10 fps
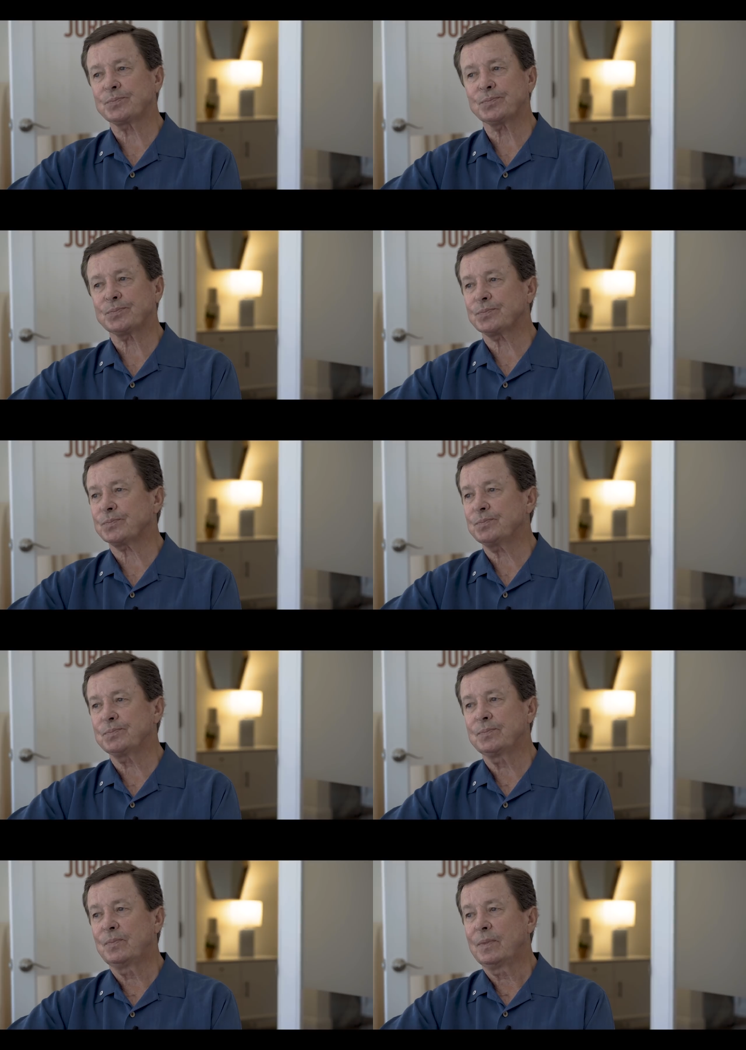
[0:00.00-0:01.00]

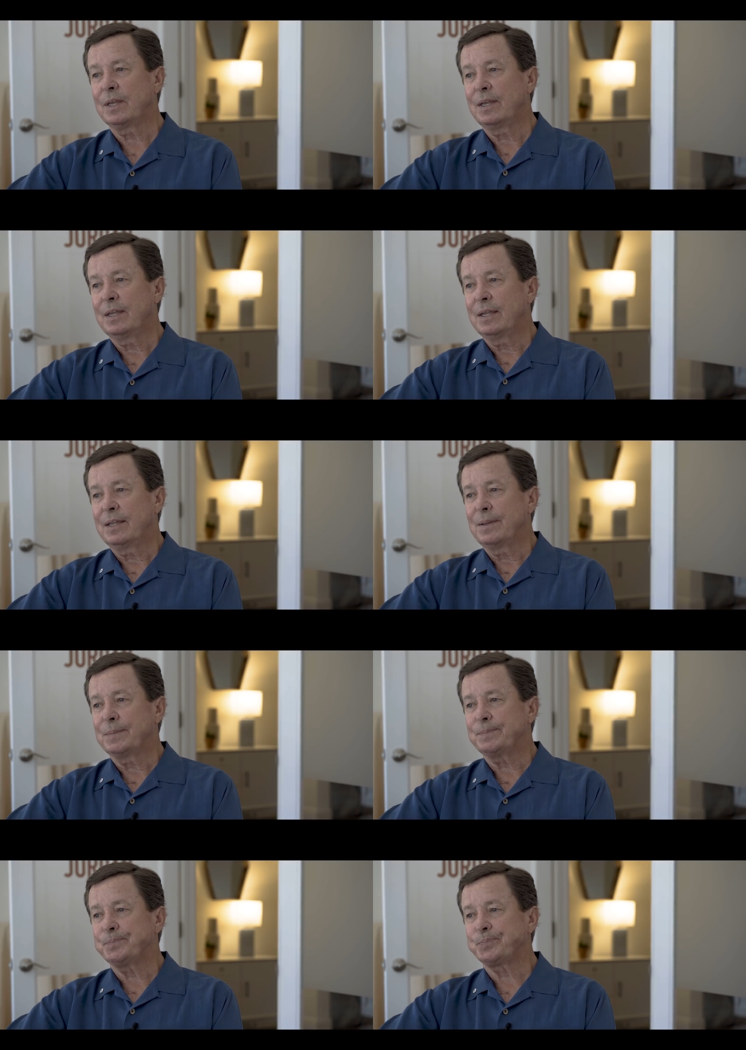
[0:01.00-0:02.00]

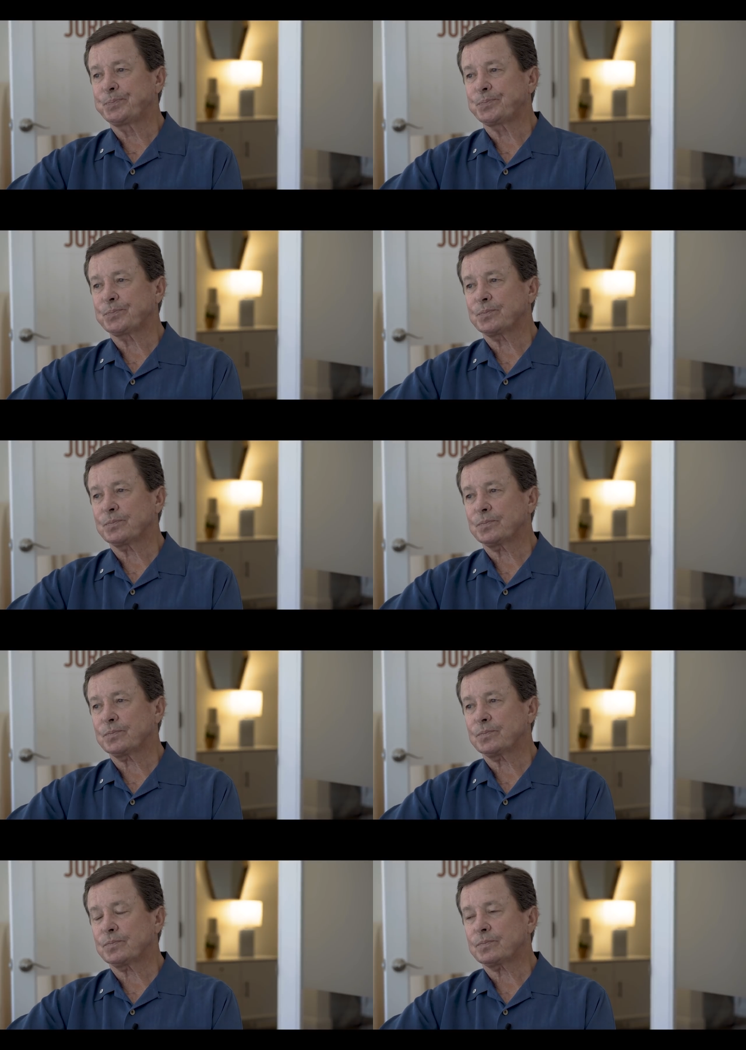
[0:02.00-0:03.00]
Nobody speaks.